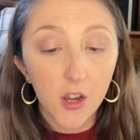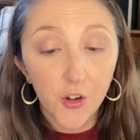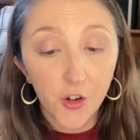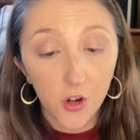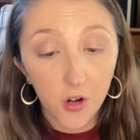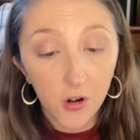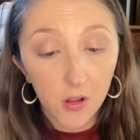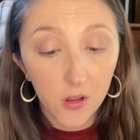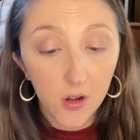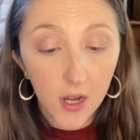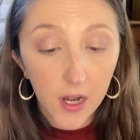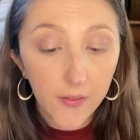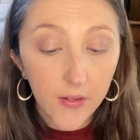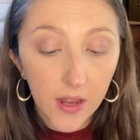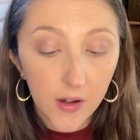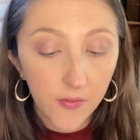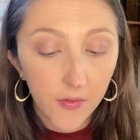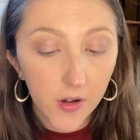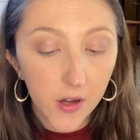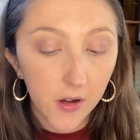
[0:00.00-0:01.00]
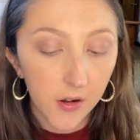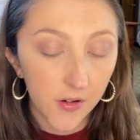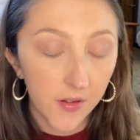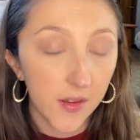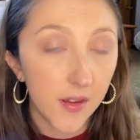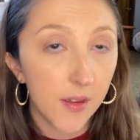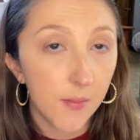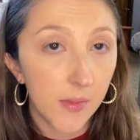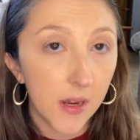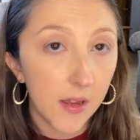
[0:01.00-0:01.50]
curler I've had for years, this
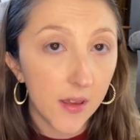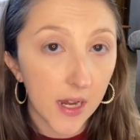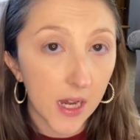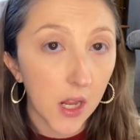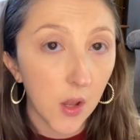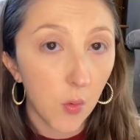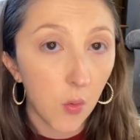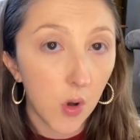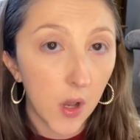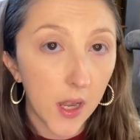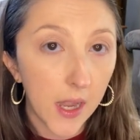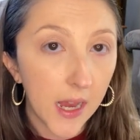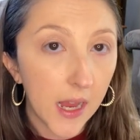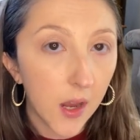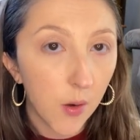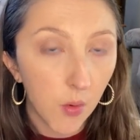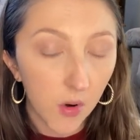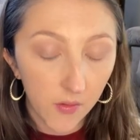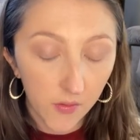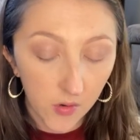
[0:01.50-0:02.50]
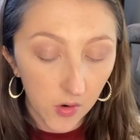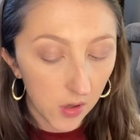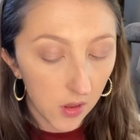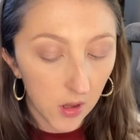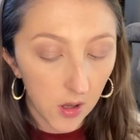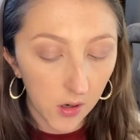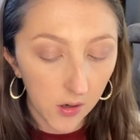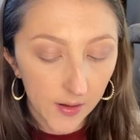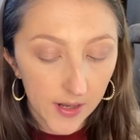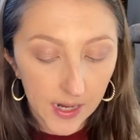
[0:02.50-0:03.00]
is my second one. I had one for a
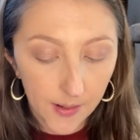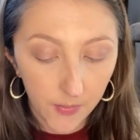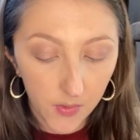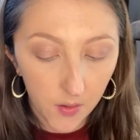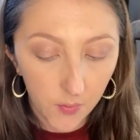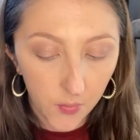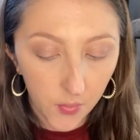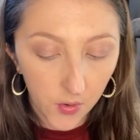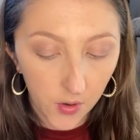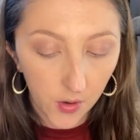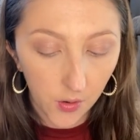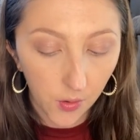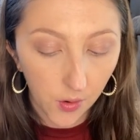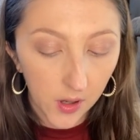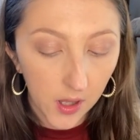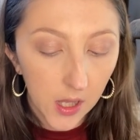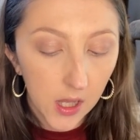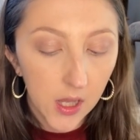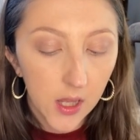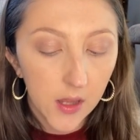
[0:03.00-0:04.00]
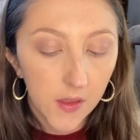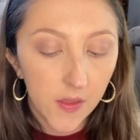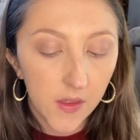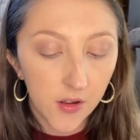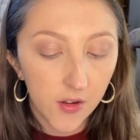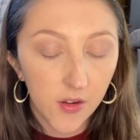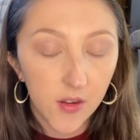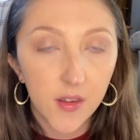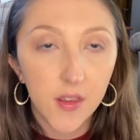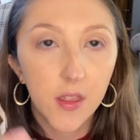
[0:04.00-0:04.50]
long time that broke. This
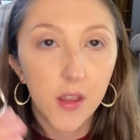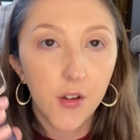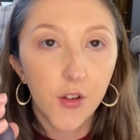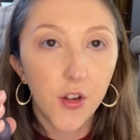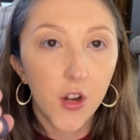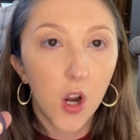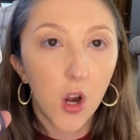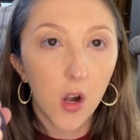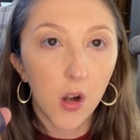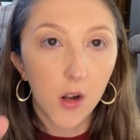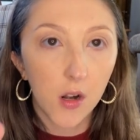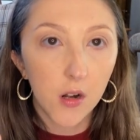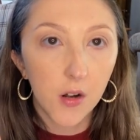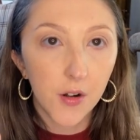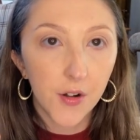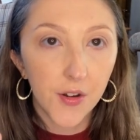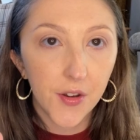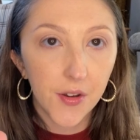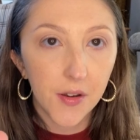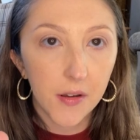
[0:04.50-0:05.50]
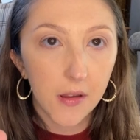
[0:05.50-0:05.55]
is the Tarte